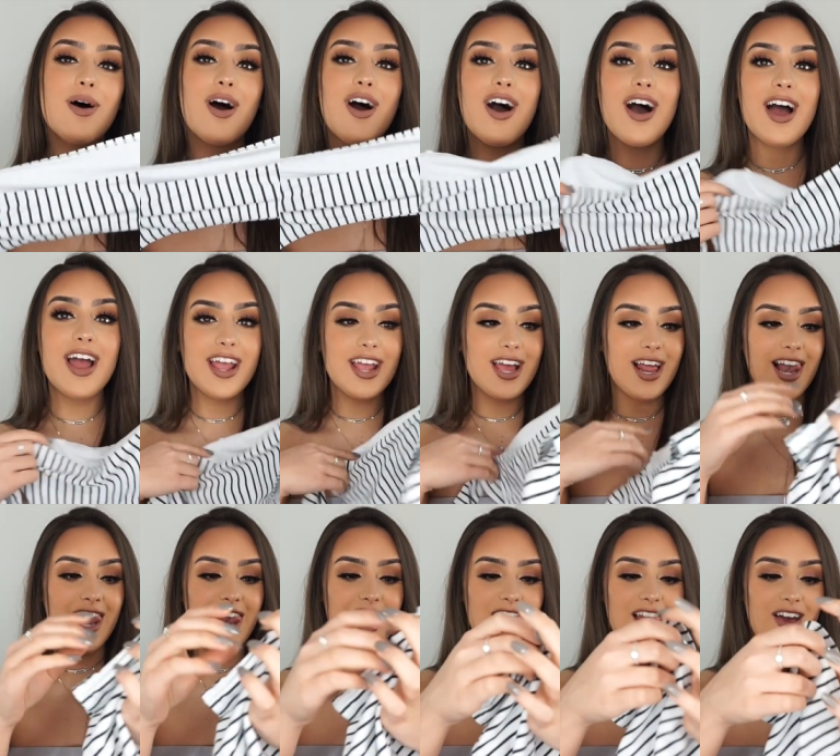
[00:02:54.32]
but I
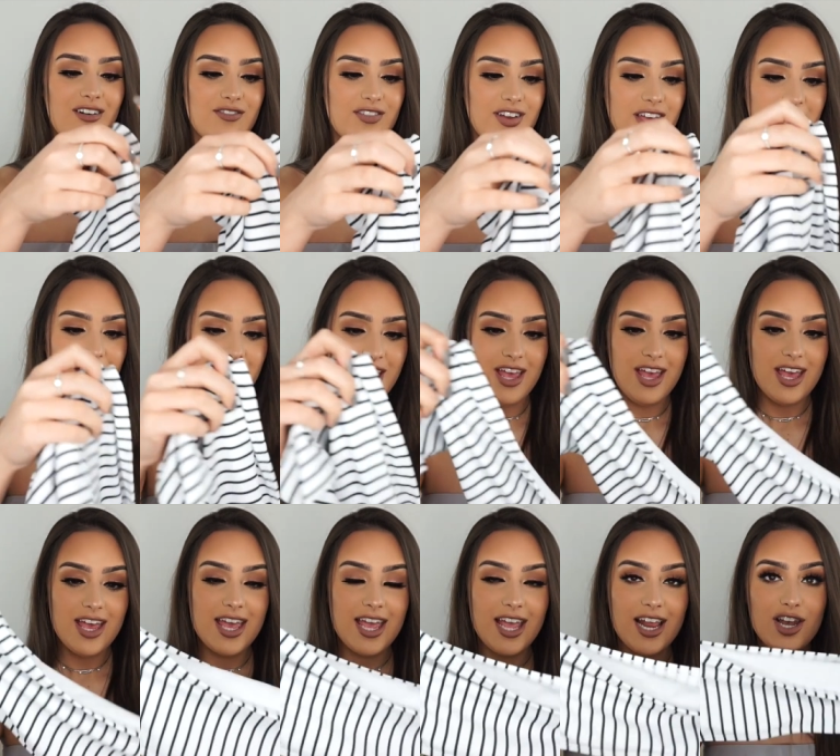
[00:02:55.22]
love it.
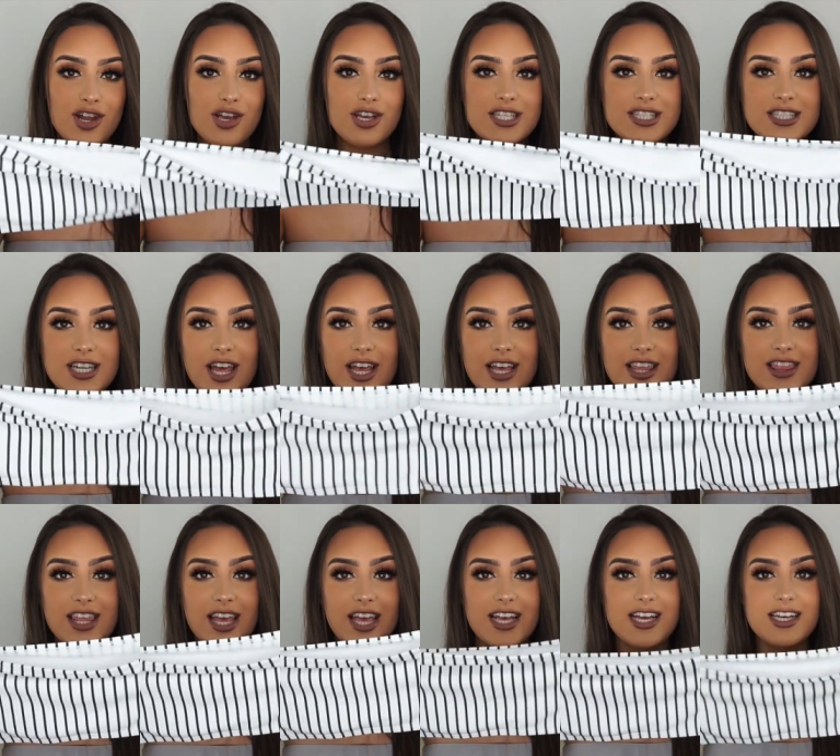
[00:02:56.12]
It looks like
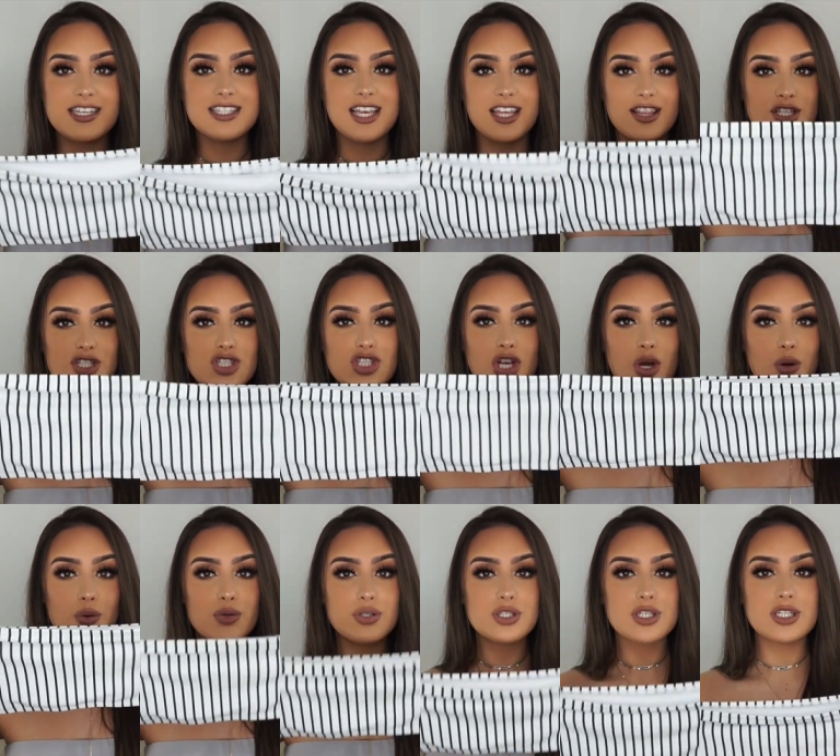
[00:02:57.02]
this and the
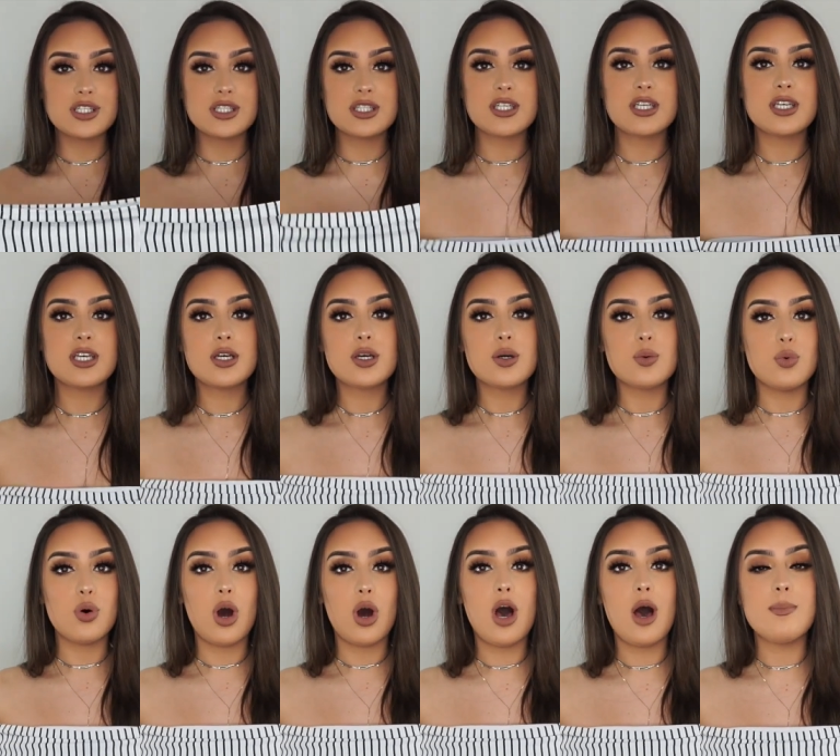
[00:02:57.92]
shoulders
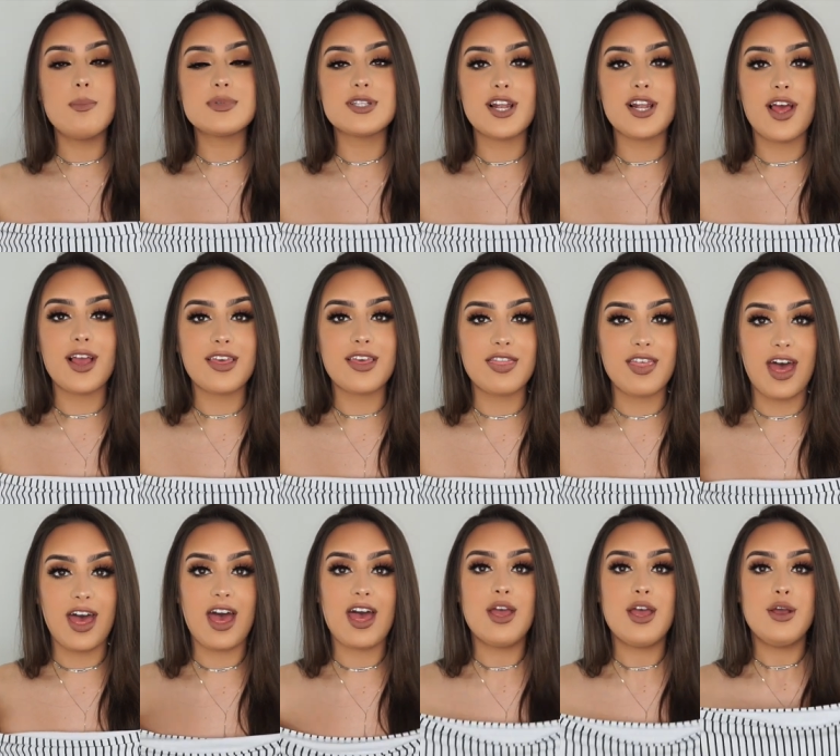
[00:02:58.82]
or arms are like
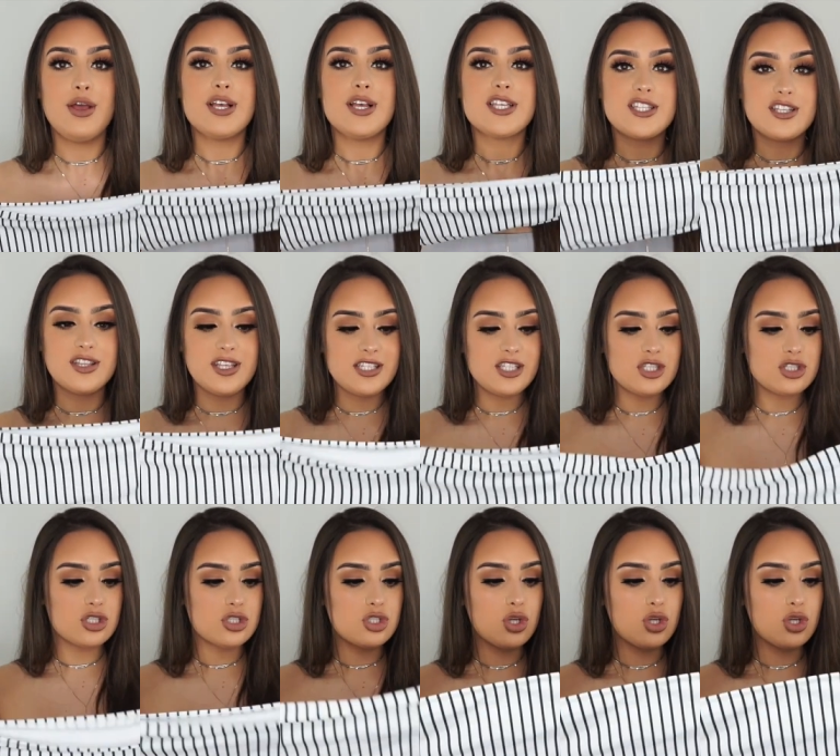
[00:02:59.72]
that. So this is the